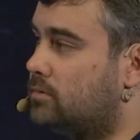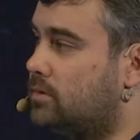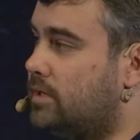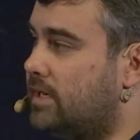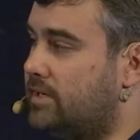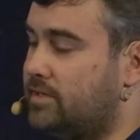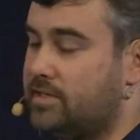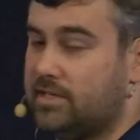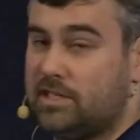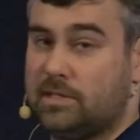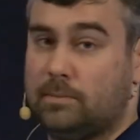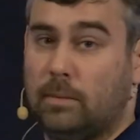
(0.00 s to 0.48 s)

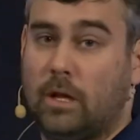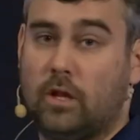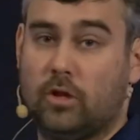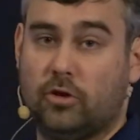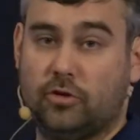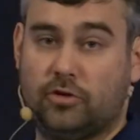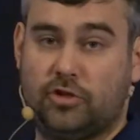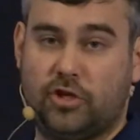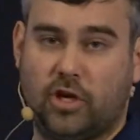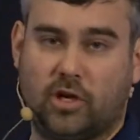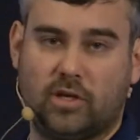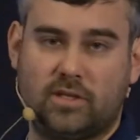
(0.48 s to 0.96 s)
into
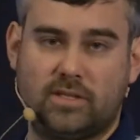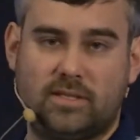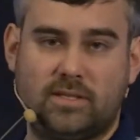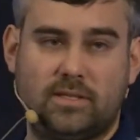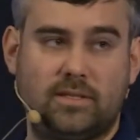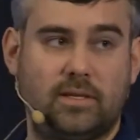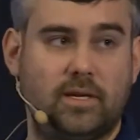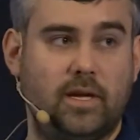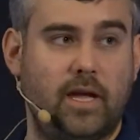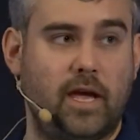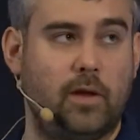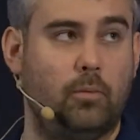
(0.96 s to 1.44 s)
smaller
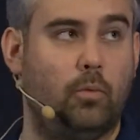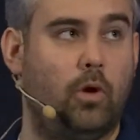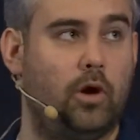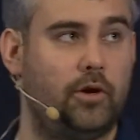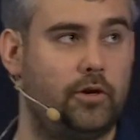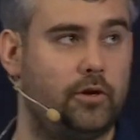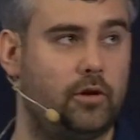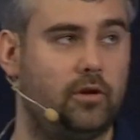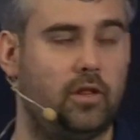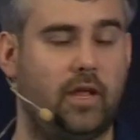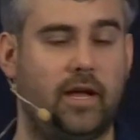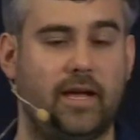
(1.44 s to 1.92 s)
chunks and
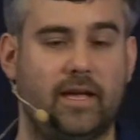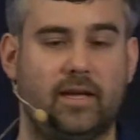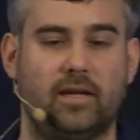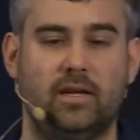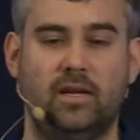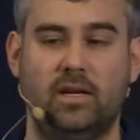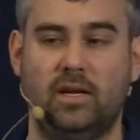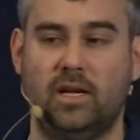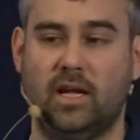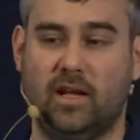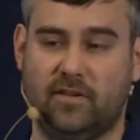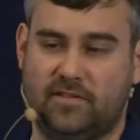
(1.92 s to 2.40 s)
wonder,
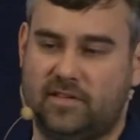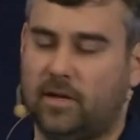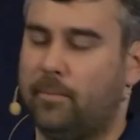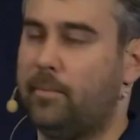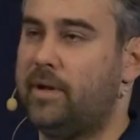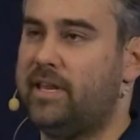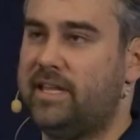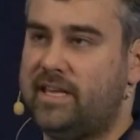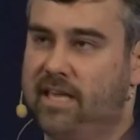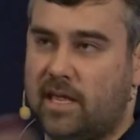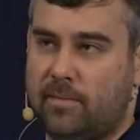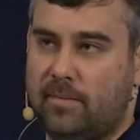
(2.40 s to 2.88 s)
if
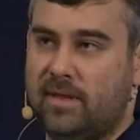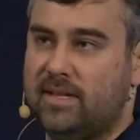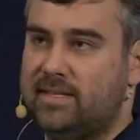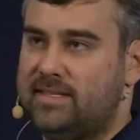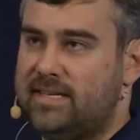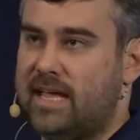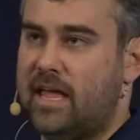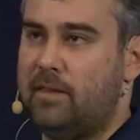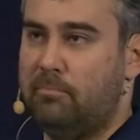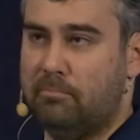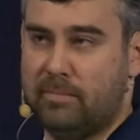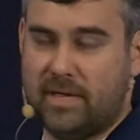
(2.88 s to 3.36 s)
somebody came in
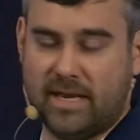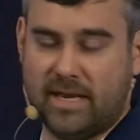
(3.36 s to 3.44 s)
10